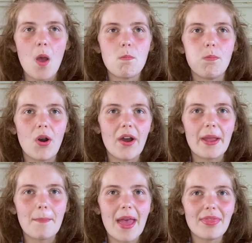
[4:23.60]
but
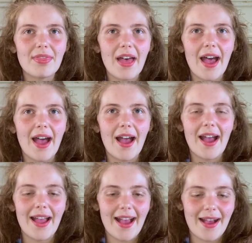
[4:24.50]
it meant that
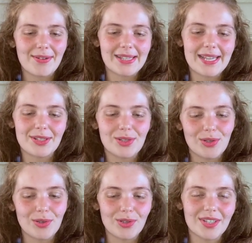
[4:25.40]
I was in
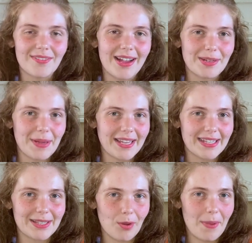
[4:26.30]
school surrounded by
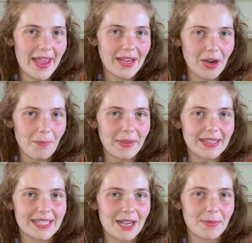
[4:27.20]
kids that were picking on me
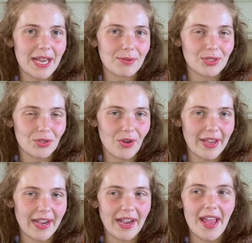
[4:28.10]
and telling me I was
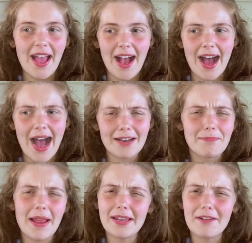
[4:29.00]
annoying. I had
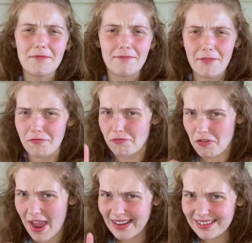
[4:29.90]
many a
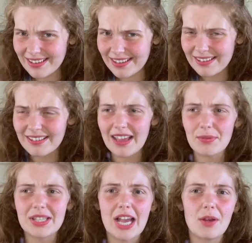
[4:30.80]
friend that
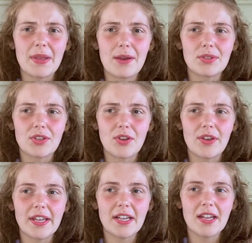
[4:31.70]
would tell me I was
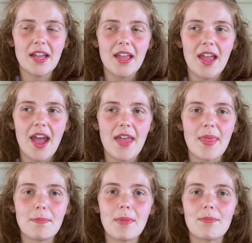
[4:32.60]
annoying, and
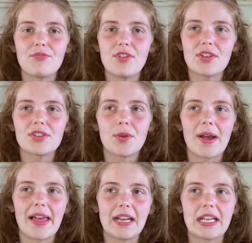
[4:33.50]
then my brothers, who
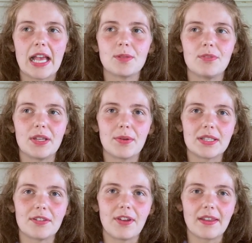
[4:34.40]
I, like, desperately
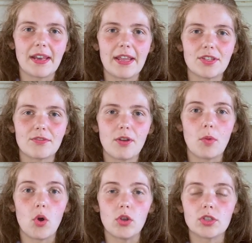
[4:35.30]
wanted validation from,
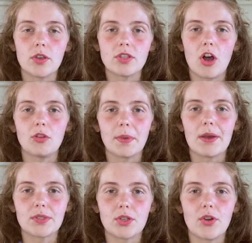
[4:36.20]
also told me I
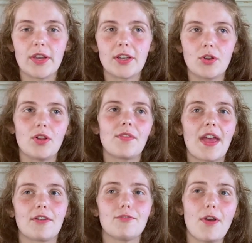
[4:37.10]
was annoying, and all of
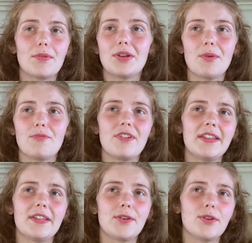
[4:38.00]
their growing up
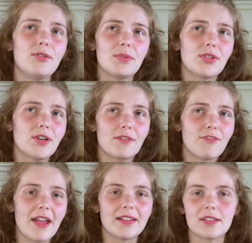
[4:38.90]
really cool mature
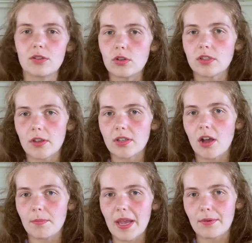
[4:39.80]
friends also
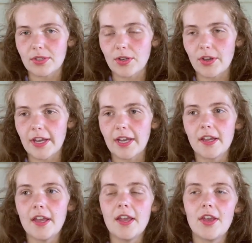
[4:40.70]
told me I was annoying.
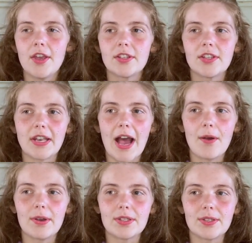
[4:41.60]
So
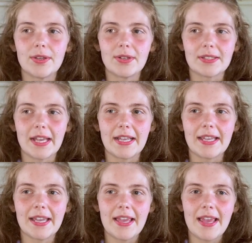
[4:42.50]
now as soon as,
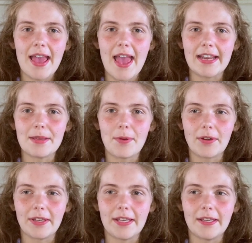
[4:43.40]
like,
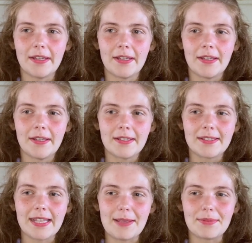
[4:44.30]
anybody
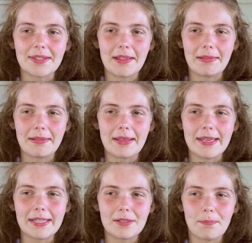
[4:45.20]
seems the
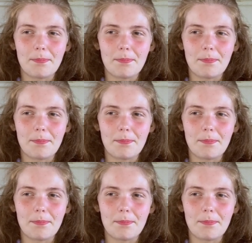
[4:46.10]
least